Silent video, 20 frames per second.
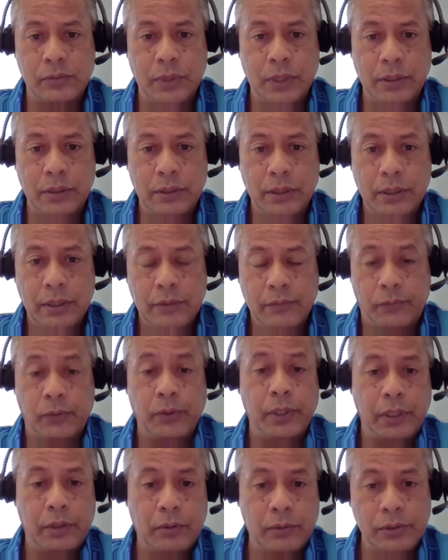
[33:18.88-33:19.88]
for their
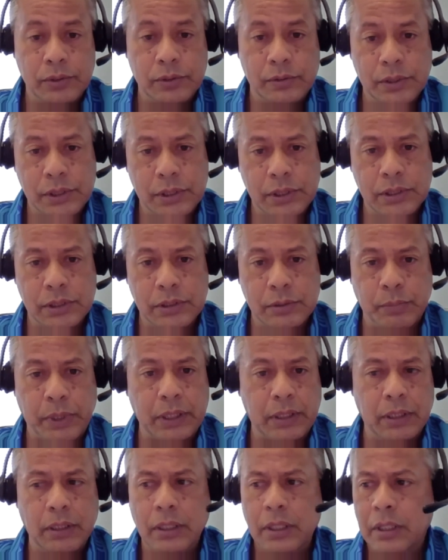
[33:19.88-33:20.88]
own jurisdictions. Right. But the,
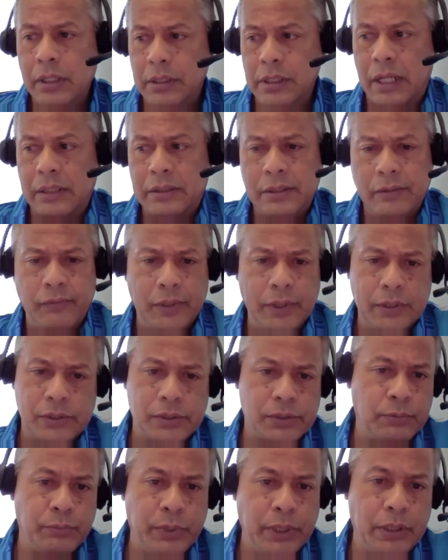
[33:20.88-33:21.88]
the activities
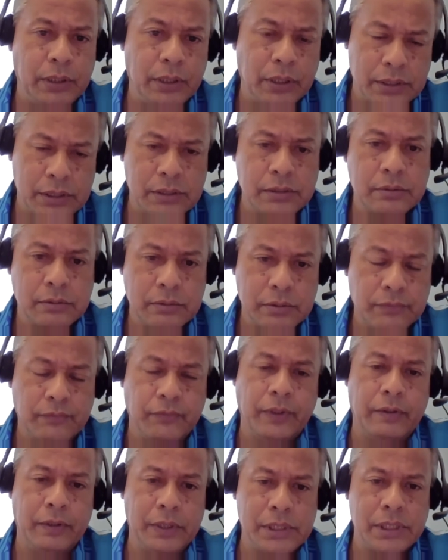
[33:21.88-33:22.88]
should be this
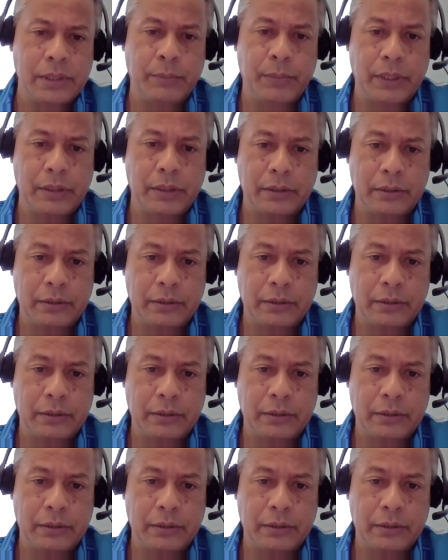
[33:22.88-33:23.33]
very similar.